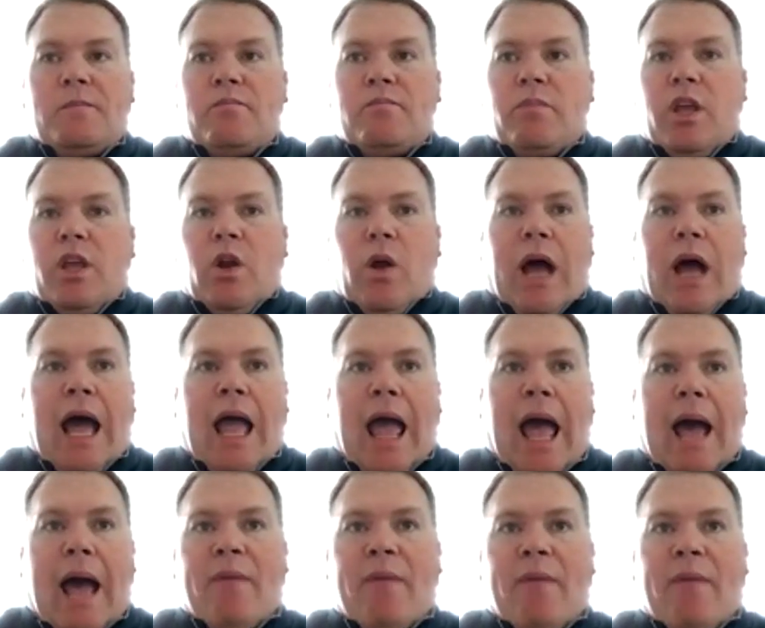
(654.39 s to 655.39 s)
you know,
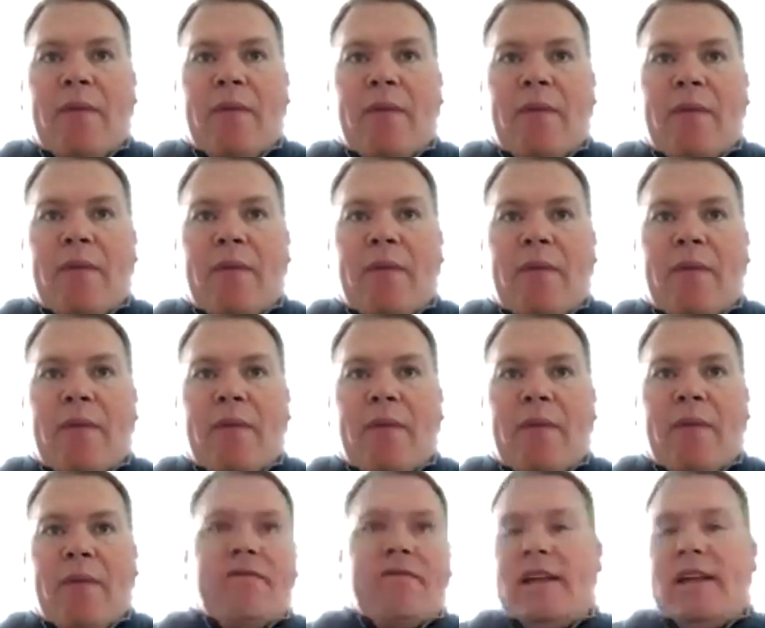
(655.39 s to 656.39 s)
I'm very
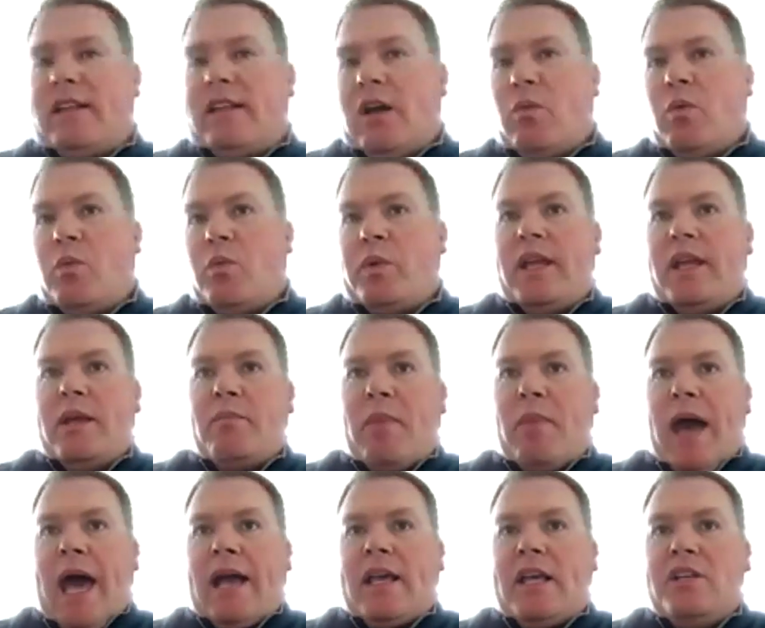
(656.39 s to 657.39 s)
confident that when we get back,
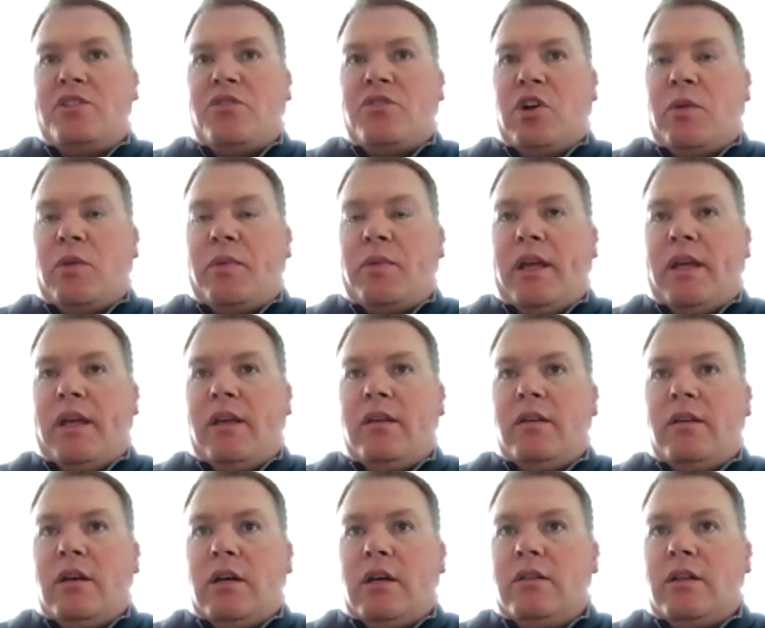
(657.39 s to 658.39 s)
he's going to be
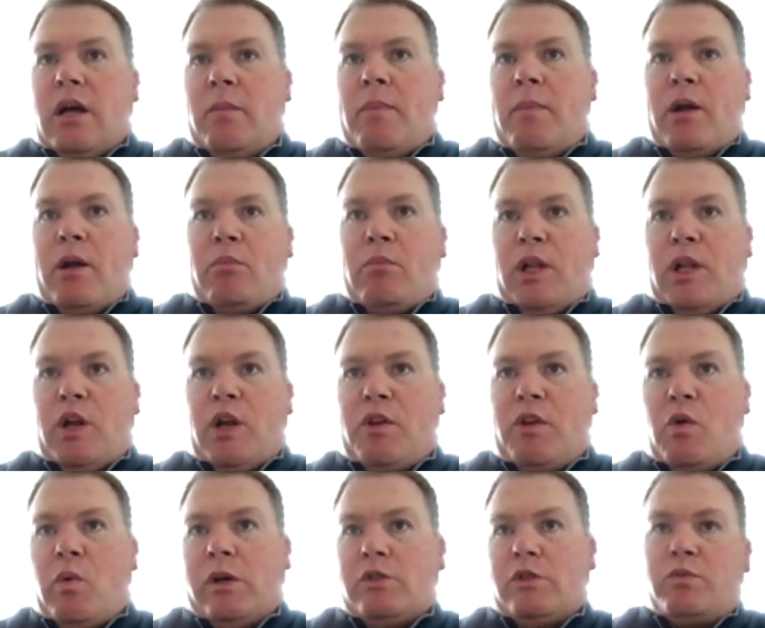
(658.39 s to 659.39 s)
a better player than he
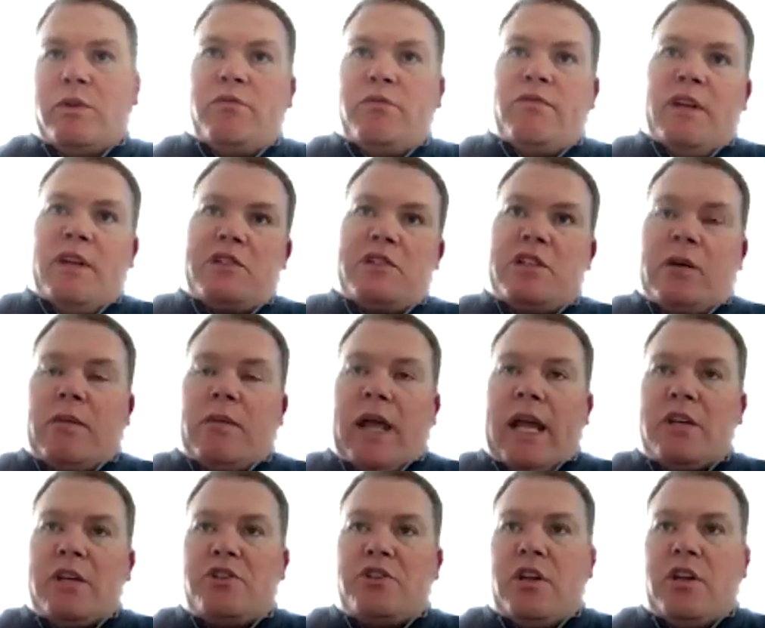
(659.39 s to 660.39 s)
was when we finished up
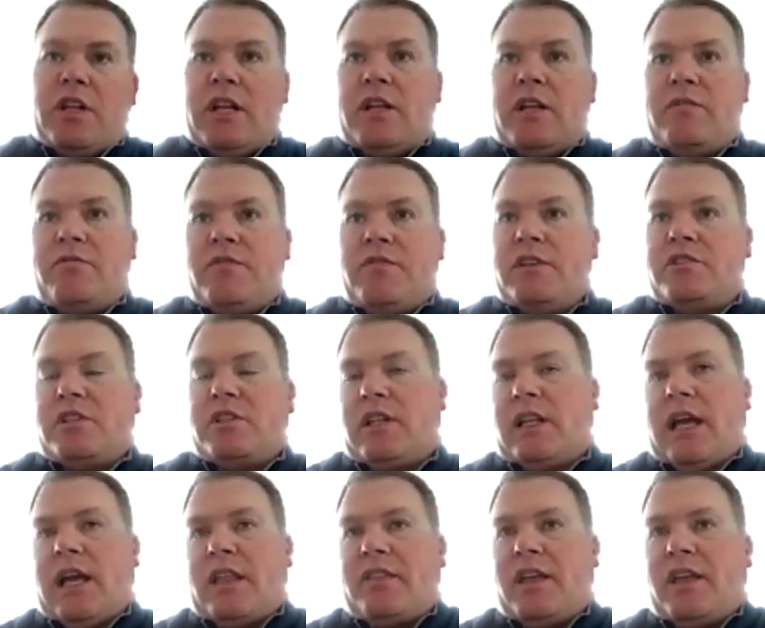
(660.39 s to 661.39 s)
last year. And then
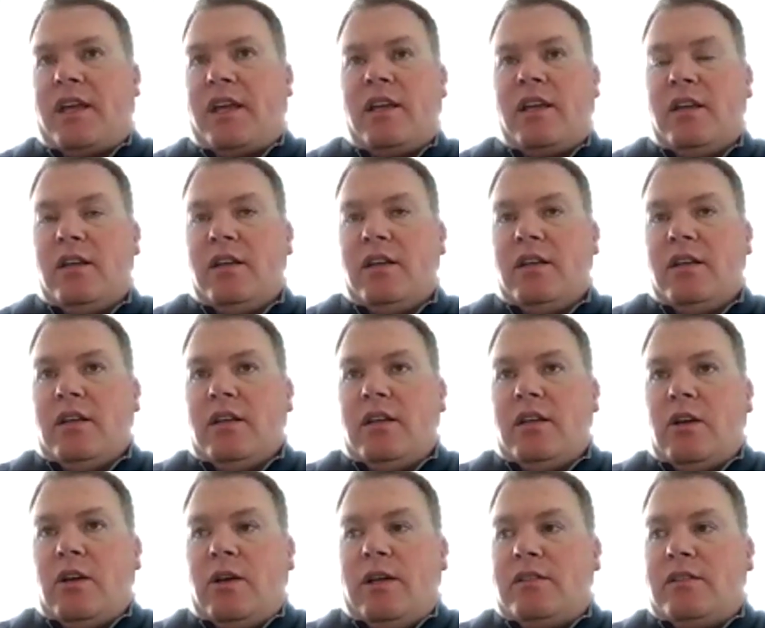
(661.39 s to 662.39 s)
physically, I think,
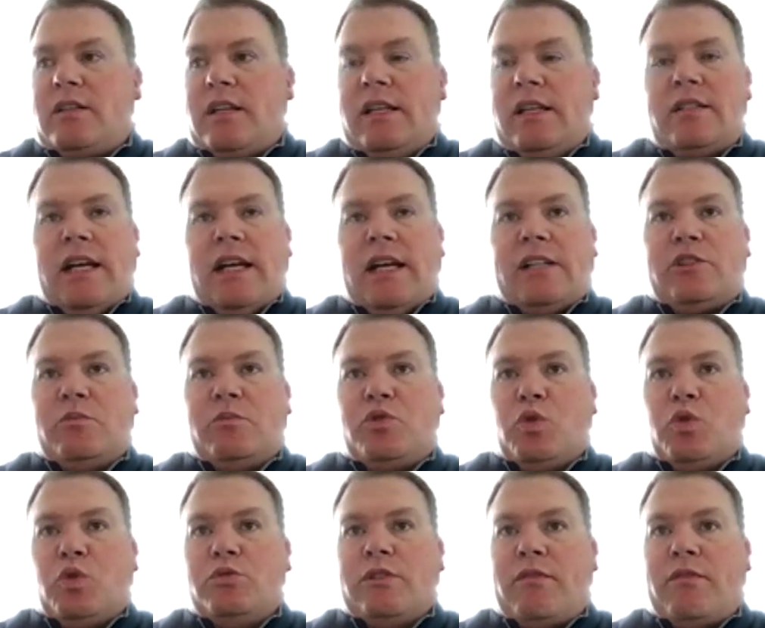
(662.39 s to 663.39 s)
you know, he's got some
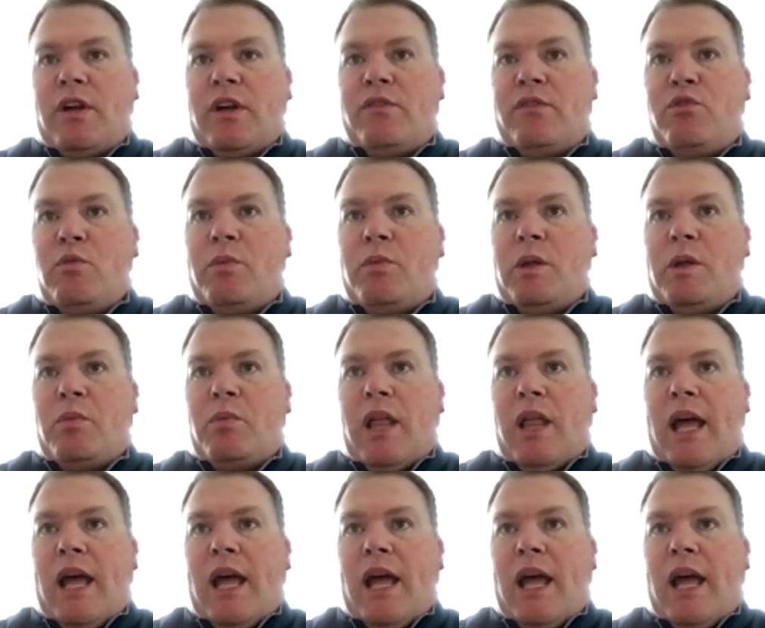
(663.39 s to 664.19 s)
tools that very few people